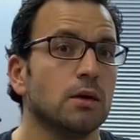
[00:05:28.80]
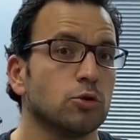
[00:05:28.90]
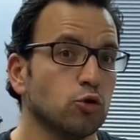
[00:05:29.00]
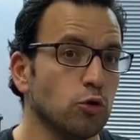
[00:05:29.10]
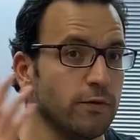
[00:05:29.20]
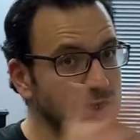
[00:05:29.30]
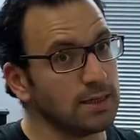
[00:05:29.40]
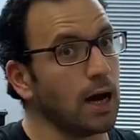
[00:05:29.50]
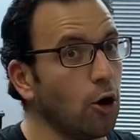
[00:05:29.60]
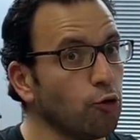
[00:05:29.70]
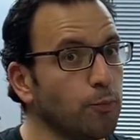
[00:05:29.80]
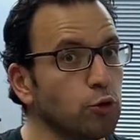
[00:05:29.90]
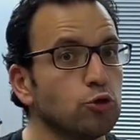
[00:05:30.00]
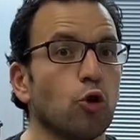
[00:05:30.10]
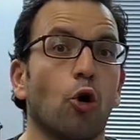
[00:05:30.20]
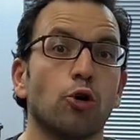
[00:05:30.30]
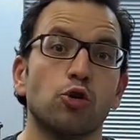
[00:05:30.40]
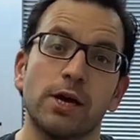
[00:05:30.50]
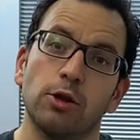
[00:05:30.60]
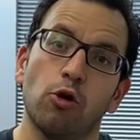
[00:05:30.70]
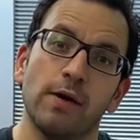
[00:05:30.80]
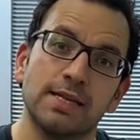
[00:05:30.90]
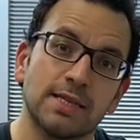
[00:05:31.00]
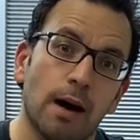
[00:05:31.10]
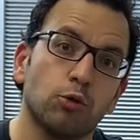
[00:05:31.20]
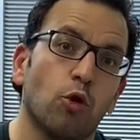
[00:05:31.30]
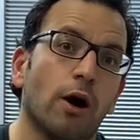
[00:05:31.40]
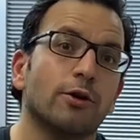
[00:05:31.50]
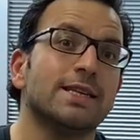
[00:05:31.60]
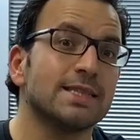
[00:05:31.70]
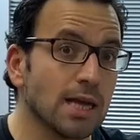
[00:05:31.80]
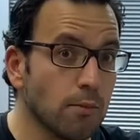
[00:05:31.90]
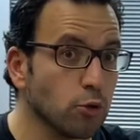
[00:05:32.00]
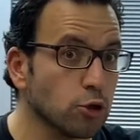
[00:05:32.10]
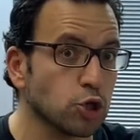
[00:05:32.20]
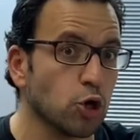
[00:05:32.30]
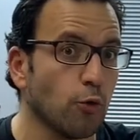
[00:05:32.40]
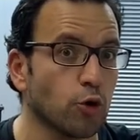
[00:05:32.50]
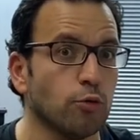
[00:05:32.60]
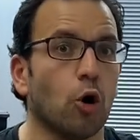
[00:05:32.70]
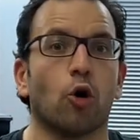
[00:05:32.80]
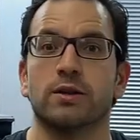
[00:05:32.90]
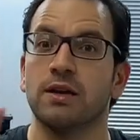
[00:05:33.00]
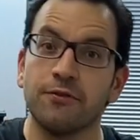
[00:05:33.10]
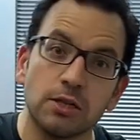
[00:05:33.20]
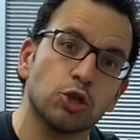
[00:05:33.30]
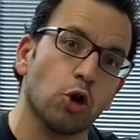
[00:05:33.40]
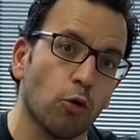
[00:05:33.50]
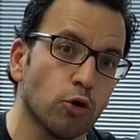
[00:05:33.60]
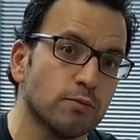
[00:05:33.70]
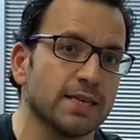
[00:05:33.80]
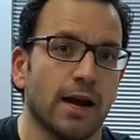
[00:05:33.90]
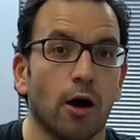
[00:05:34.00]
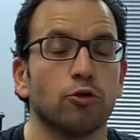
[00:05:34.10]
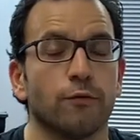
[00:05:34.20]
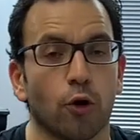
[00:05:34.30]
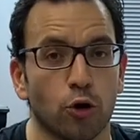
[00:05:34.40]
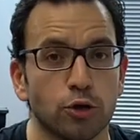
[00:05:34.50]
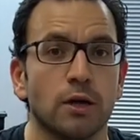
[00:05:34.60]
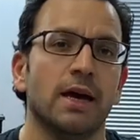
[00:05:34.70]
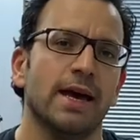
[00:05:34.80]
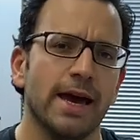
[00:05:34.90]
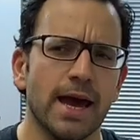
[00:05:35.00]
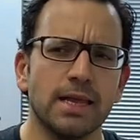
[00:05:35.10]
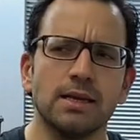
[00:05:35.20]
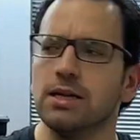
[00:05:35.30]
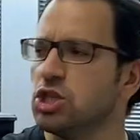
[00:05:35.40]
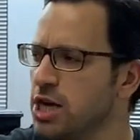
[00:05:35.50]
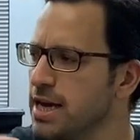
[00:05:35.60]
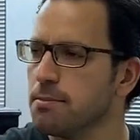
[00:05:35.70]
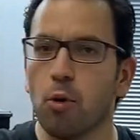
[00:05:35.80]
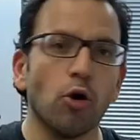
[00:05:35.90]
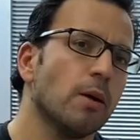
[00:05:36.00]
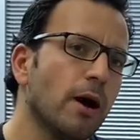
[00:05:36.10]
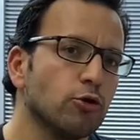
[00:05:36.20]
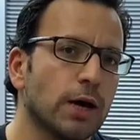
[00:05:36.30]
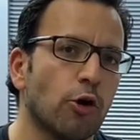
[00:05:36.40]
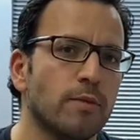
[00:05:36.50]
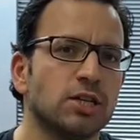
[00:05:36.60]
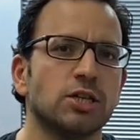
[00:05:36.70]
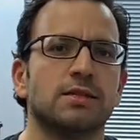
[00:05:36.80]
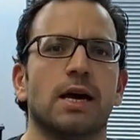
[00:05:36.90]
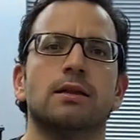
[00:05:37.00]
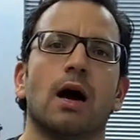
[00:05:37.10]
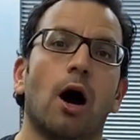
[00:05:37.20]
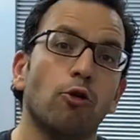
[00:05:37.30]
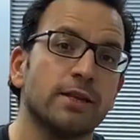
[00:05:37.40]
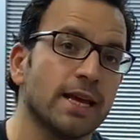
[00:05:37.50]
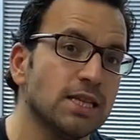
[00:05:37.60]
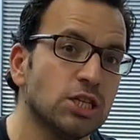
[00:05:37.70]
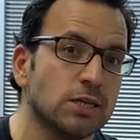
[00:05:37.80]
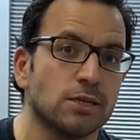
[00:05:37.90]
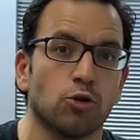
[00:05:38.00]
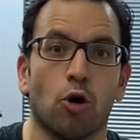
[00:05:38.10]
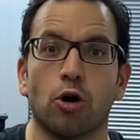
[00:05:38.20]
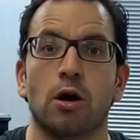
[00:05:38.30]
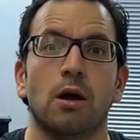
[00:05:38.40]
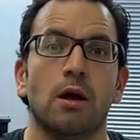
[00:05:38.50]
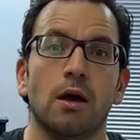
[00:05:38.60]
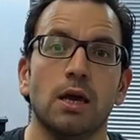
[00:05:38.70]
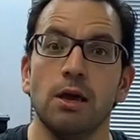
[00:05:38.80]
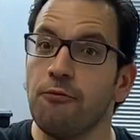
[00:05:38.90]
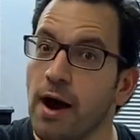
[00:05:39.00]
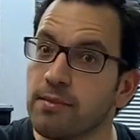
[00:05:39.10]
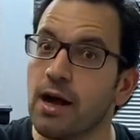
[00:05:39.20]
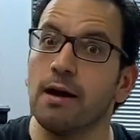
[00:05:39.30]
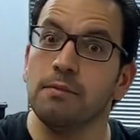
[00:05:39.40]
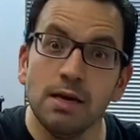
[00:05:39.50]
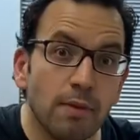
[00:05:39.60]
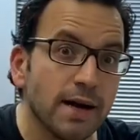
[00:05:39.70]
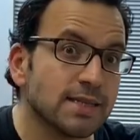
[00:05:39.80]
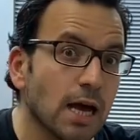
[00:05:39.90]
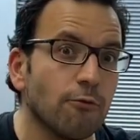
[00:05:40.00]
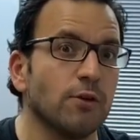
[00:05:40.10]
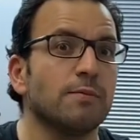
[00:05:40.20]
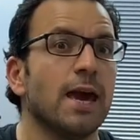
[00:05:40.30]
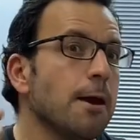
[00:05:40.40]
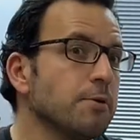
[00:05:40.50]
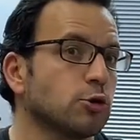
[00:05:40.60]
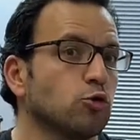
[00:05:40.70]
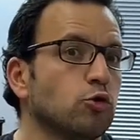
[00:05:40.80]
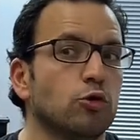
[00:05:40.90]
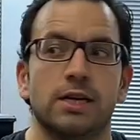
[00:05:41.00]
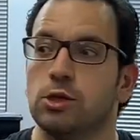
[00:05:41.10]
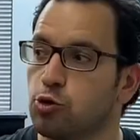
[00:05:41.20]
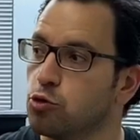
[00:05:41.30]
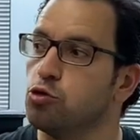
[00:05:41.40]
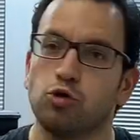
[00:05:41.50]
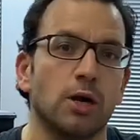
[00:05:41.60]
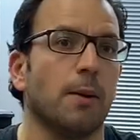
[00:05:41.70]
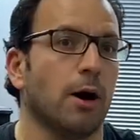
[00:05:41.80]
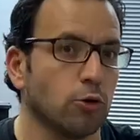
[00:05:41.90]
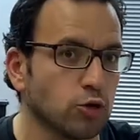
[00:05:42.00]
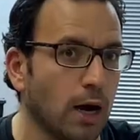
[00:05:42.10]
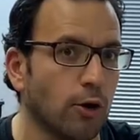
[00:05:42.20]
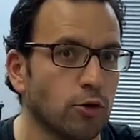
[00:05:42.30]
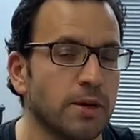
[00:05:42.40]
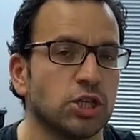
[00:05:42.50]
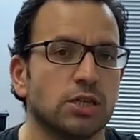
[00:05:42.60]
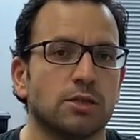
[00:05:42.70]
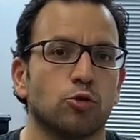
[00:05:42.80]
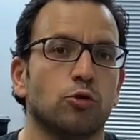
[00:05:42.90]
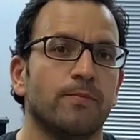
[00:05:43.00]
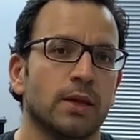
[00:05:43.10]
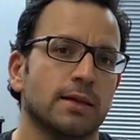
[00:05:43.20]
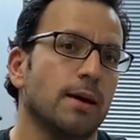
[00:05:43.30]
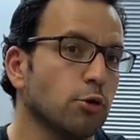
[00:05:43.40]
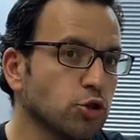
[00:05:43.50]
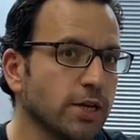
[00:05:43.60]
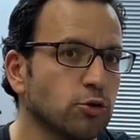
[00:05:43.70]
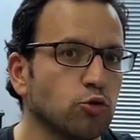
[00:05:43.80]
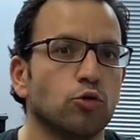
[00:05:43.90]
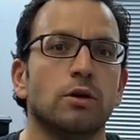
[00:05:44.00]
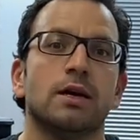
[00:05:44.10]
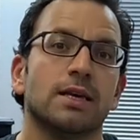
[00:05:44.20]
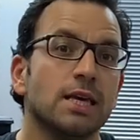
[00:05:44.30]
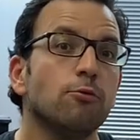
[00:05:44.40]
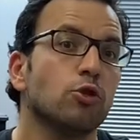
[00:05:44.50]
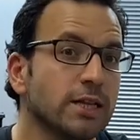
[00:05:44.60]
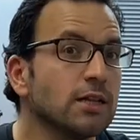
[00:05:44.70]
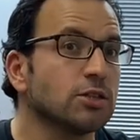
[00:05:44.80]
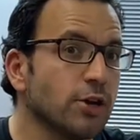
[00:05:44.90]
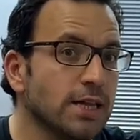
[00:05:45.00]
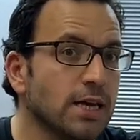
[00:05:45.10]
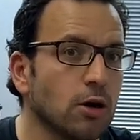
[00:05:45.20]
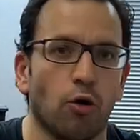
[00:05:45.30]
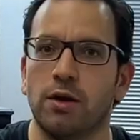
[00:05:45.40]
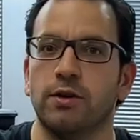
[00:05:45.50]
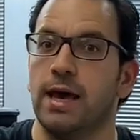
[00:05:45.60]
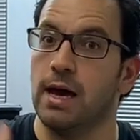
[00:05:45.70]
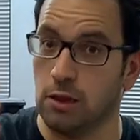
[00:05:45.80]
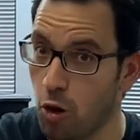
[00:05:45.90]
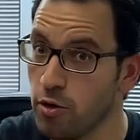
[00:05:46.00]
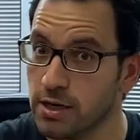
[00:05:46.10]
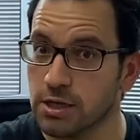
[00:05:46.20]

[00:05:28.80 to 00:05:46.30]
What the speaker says: to visit our booth, or you can always come to our Istanbul showroom or different showrooms around the world and check more about our machines and our technicians, or if I'm there, me myself will be happy to introduce you about our machines, to demonstrate, to give you little training or even a longer